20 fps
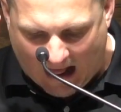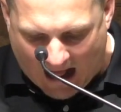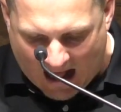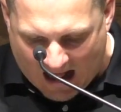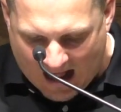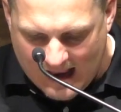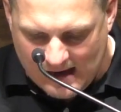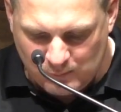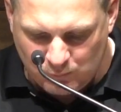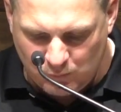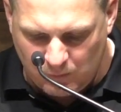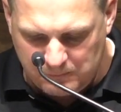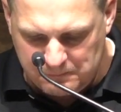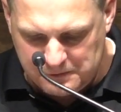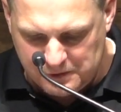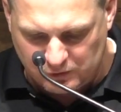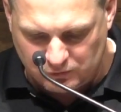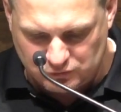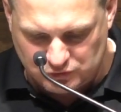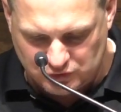I will
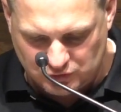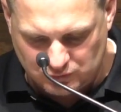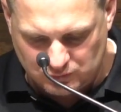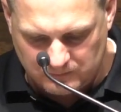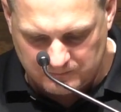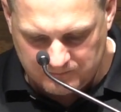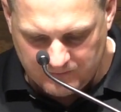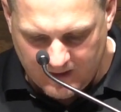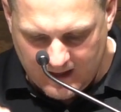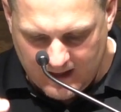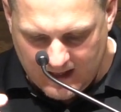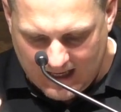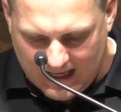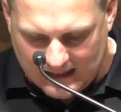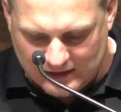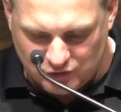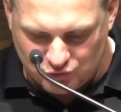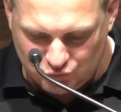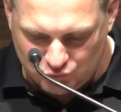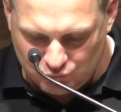build you
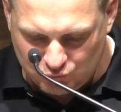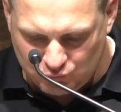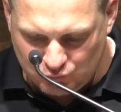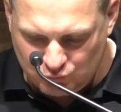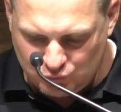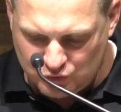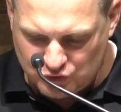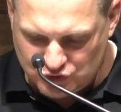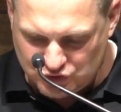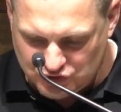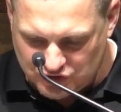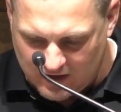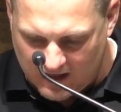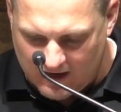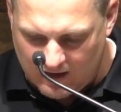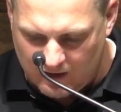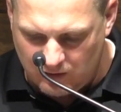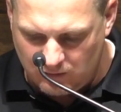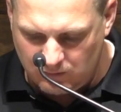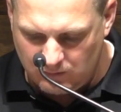and you
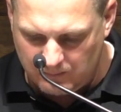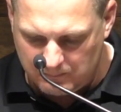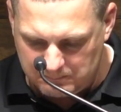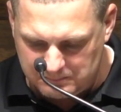shall